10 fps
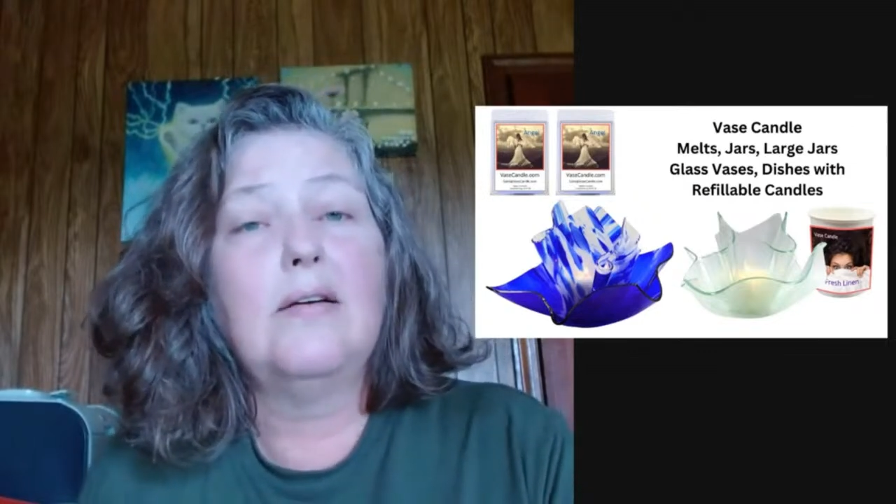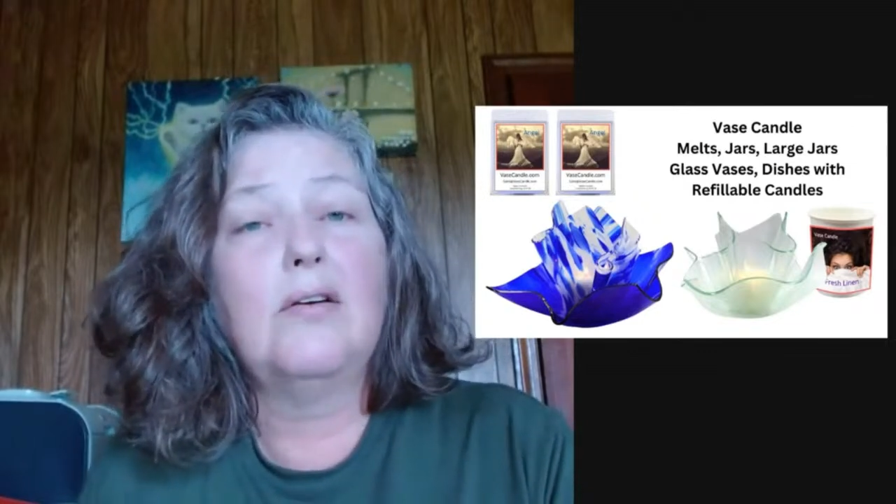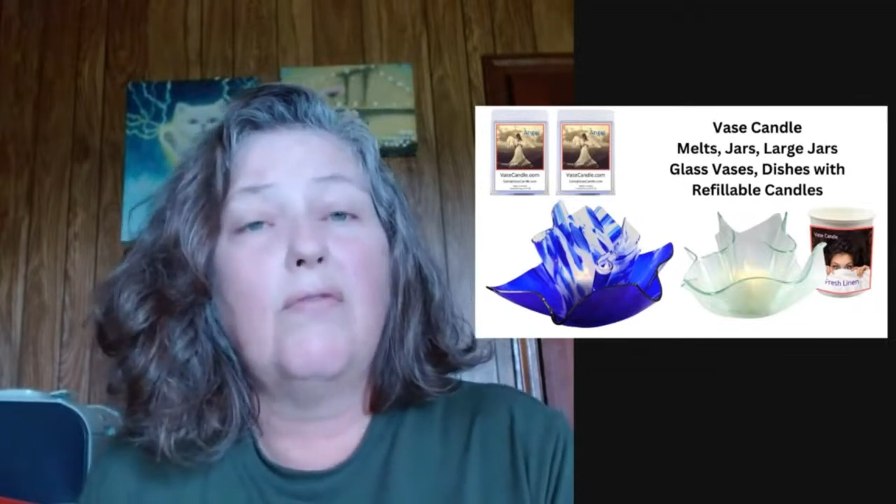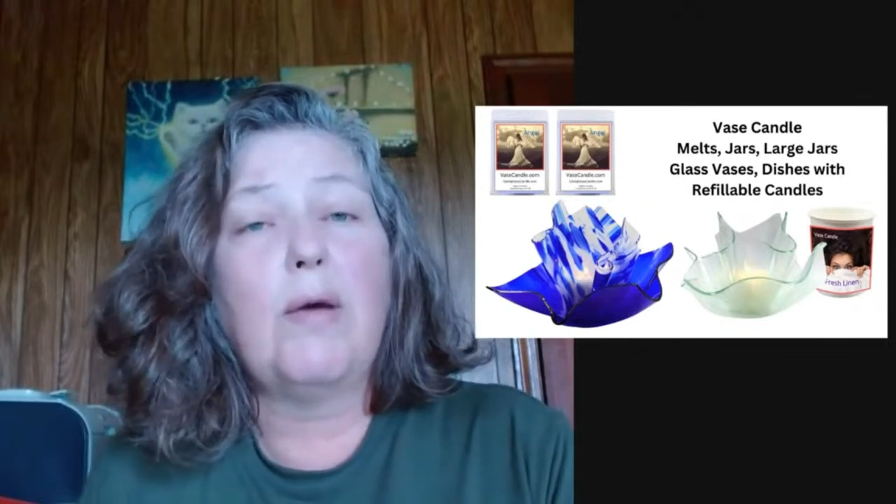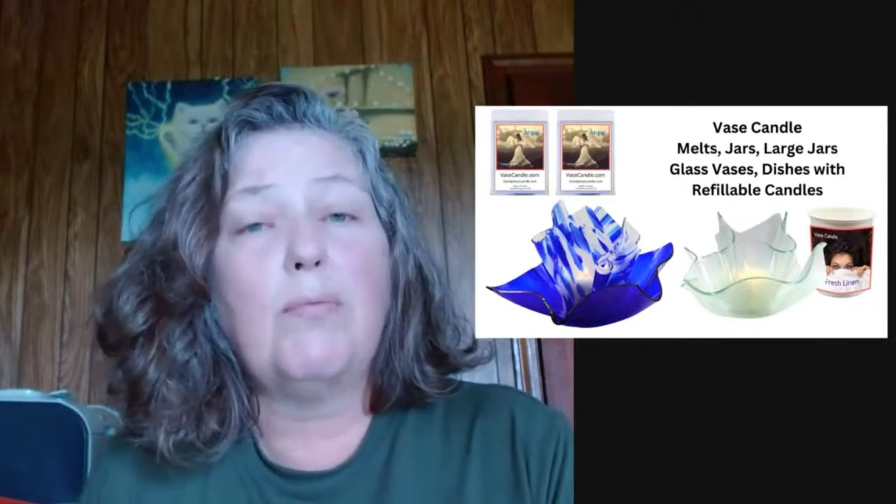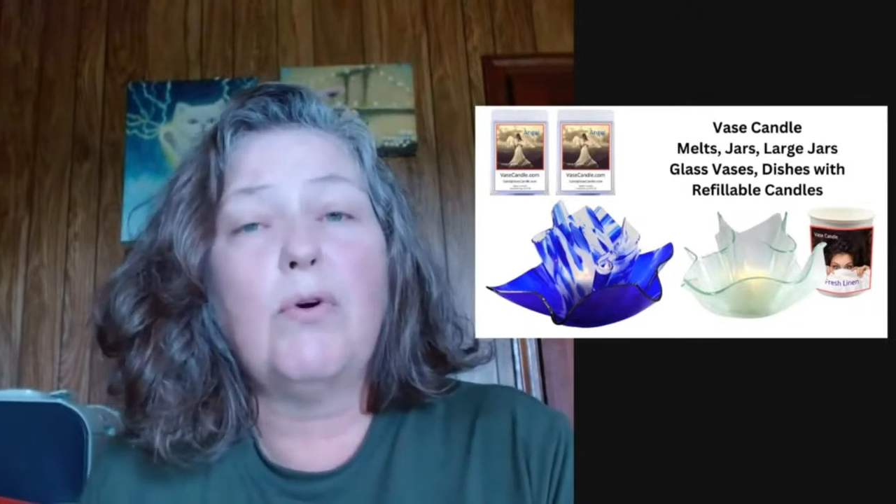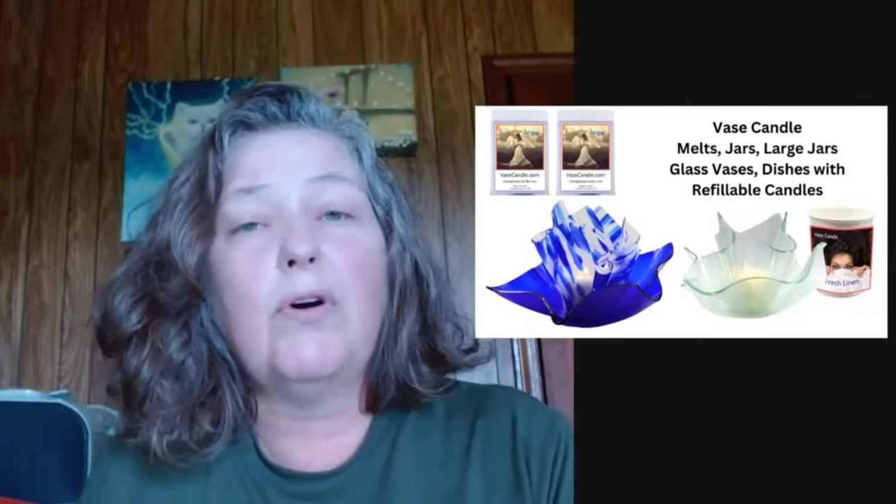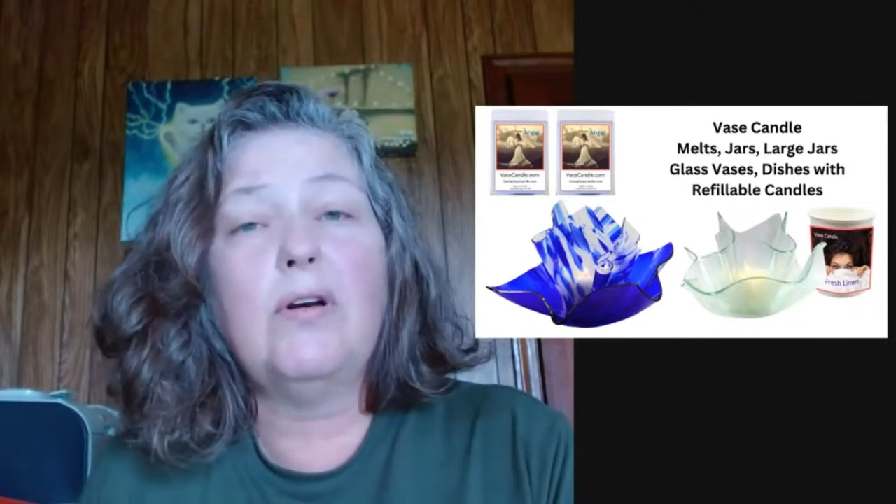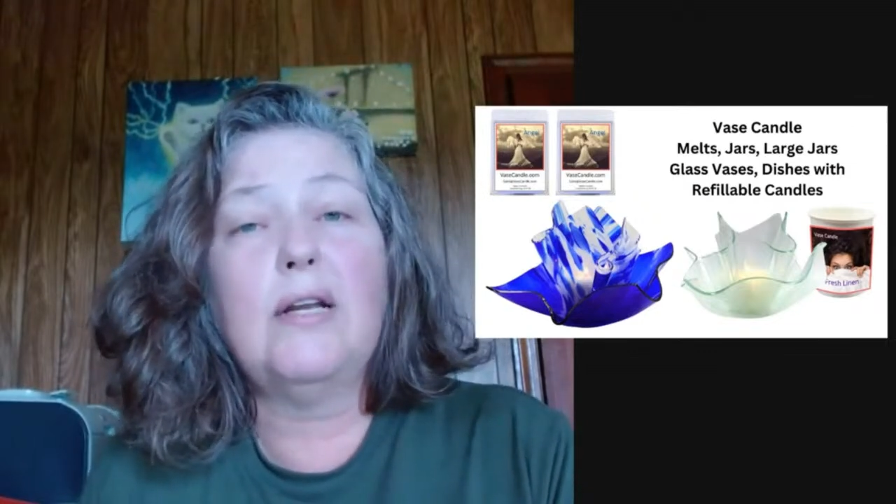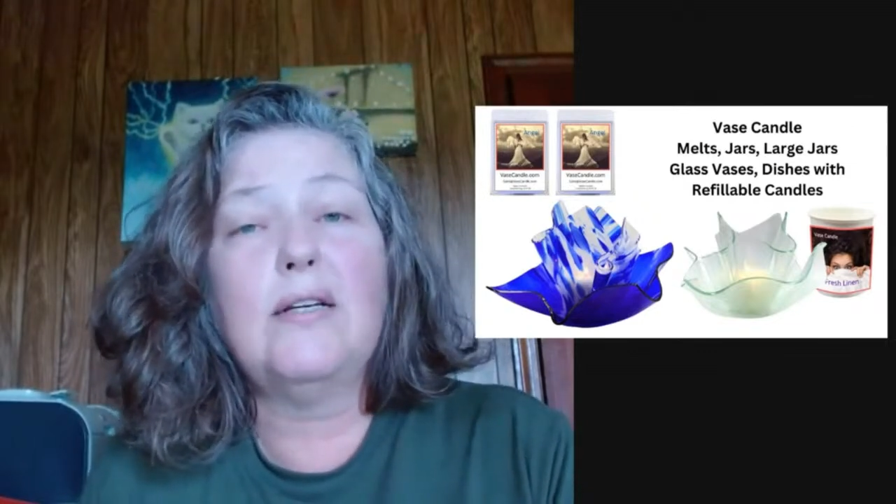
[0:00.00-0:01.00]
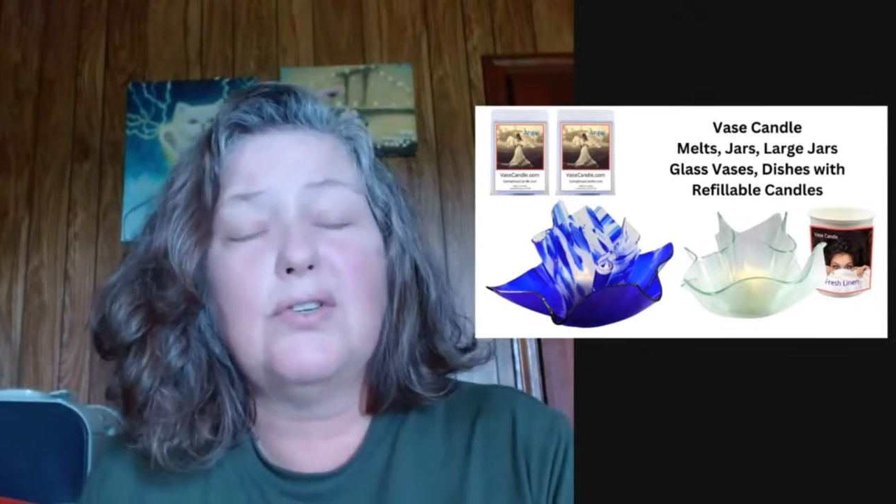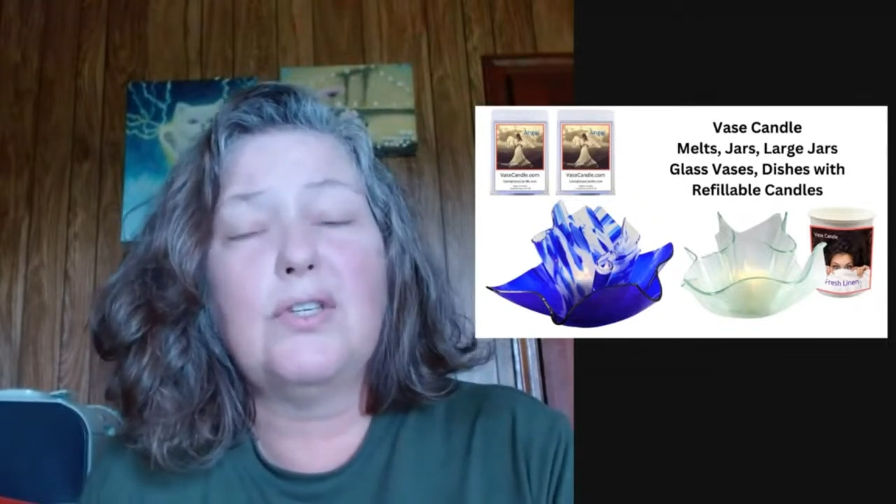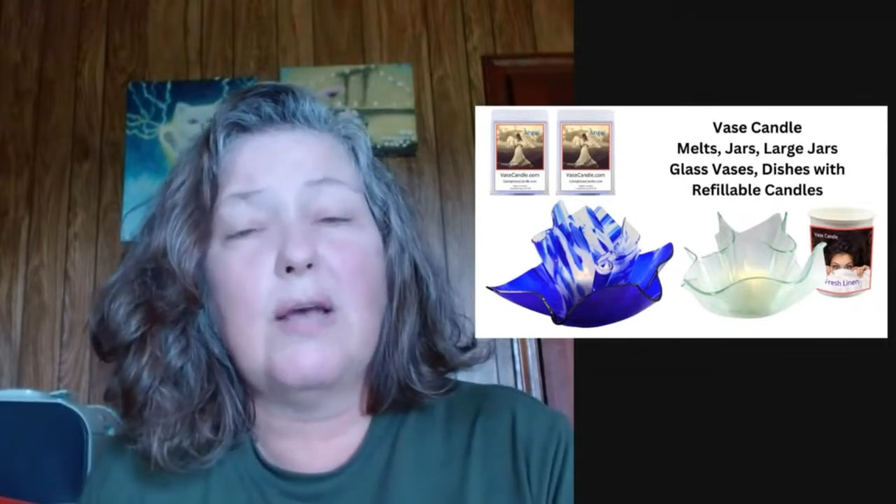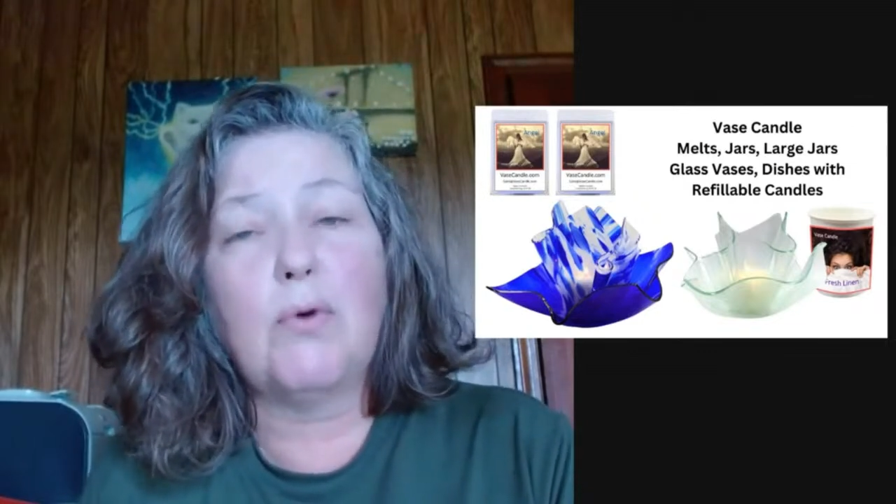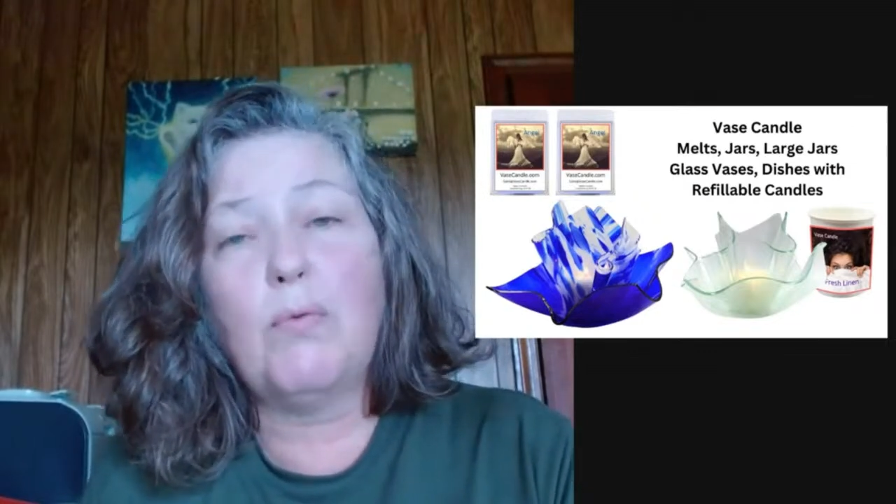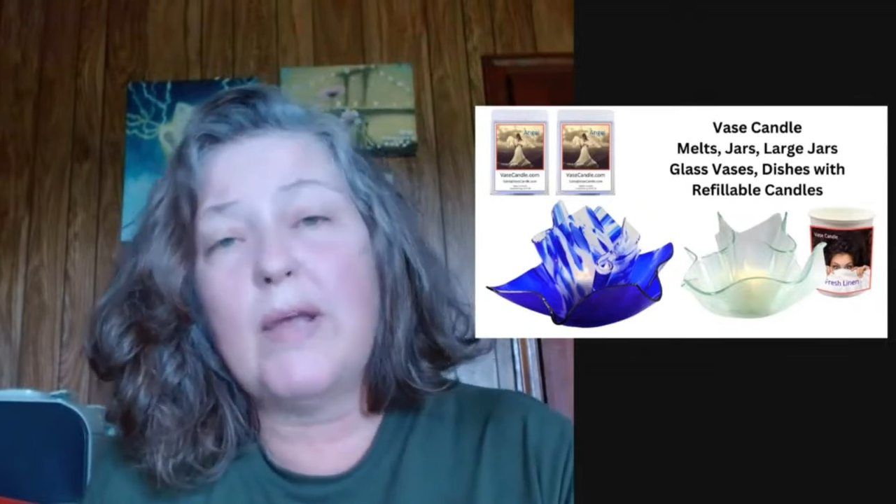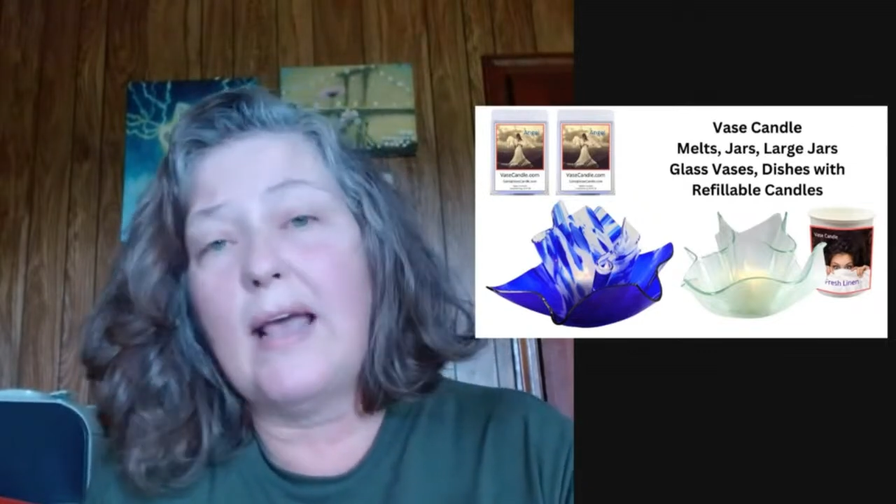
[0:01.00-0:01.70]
November and December, we